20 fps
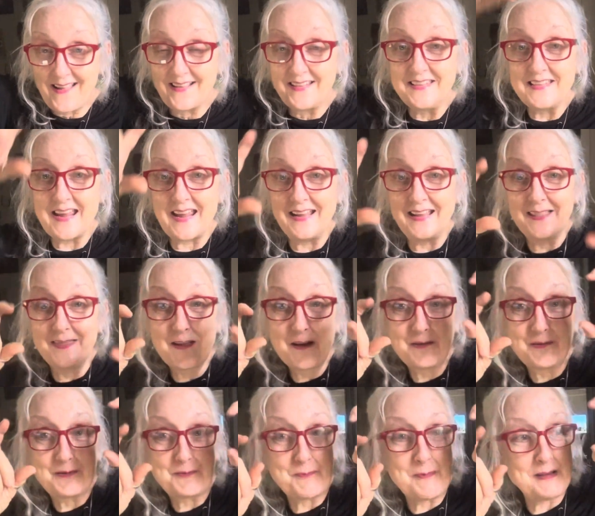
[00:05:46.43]
taking
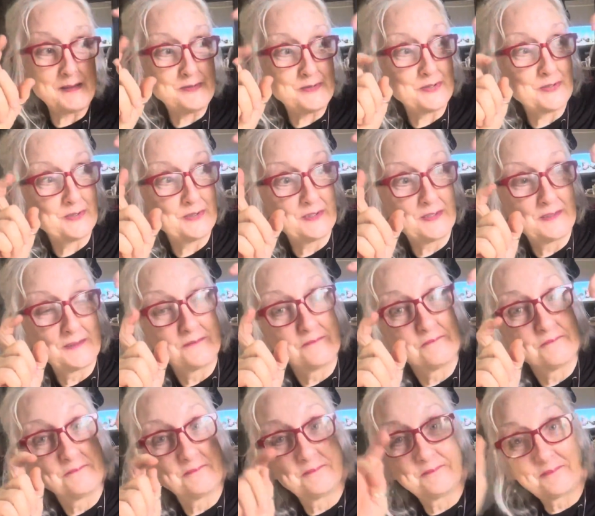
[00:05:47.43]
those pictures,
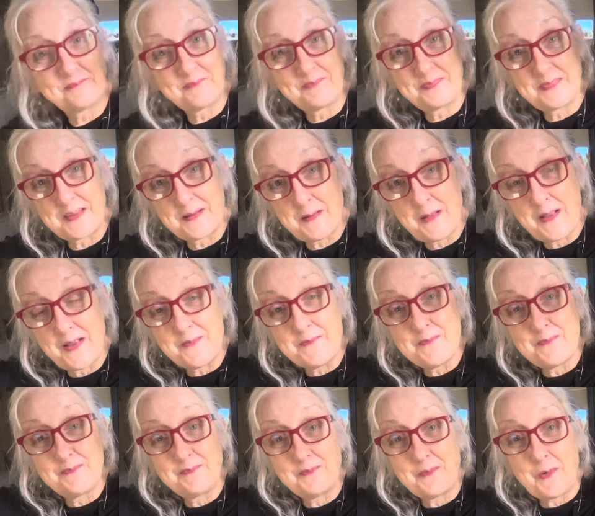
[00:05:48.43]

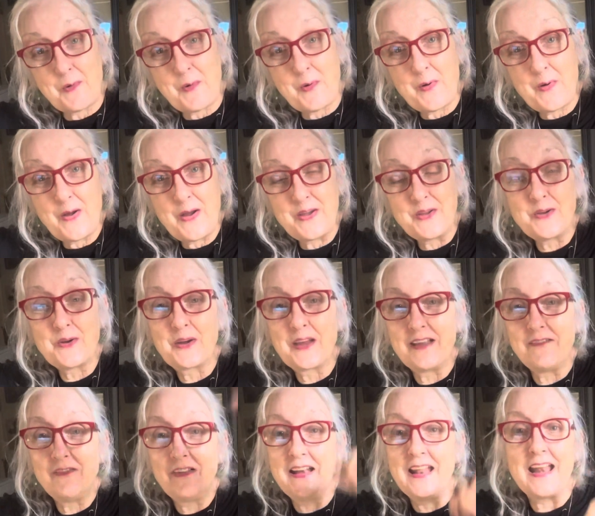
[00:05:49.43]
boy, you're
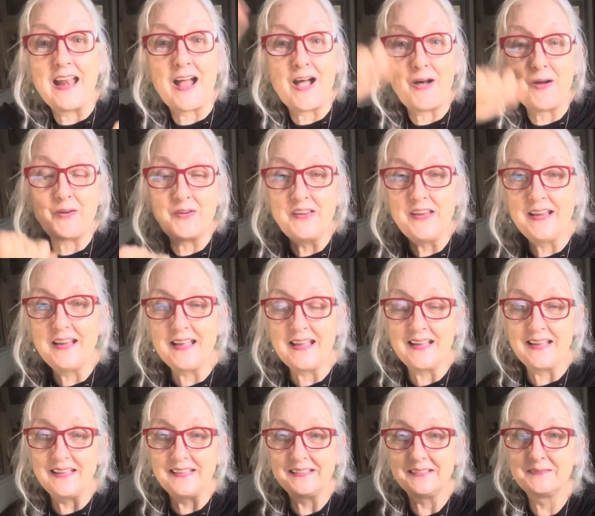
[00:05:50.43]
giving it all you
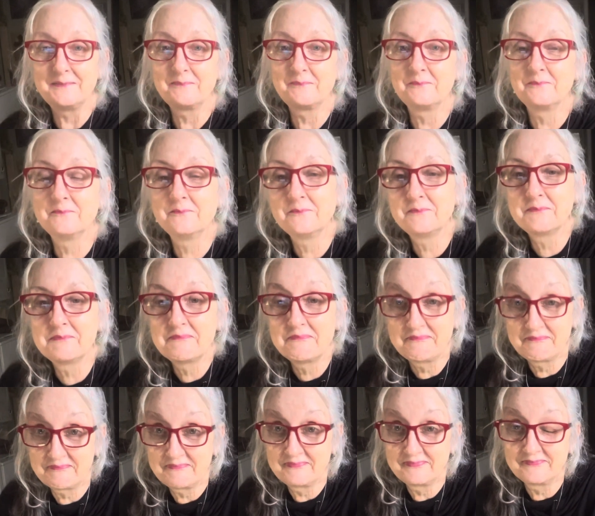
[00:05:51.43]
got.
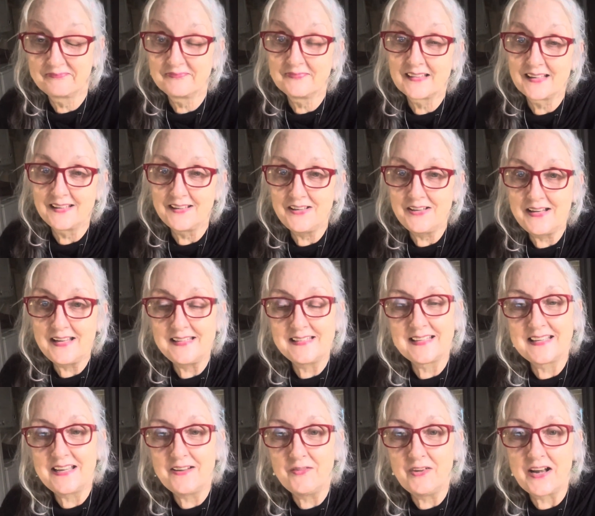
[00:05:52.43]
You need to
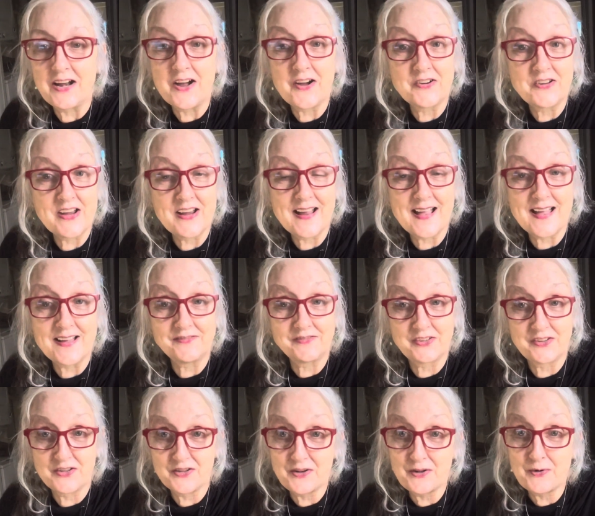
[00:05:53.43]
give it all you got for
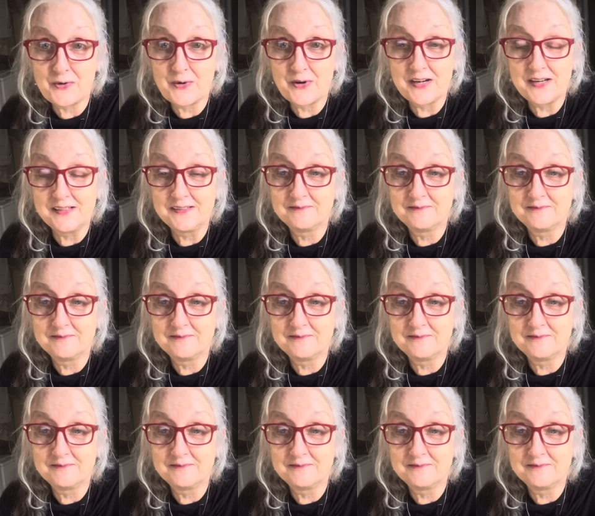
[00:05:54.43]
the Lord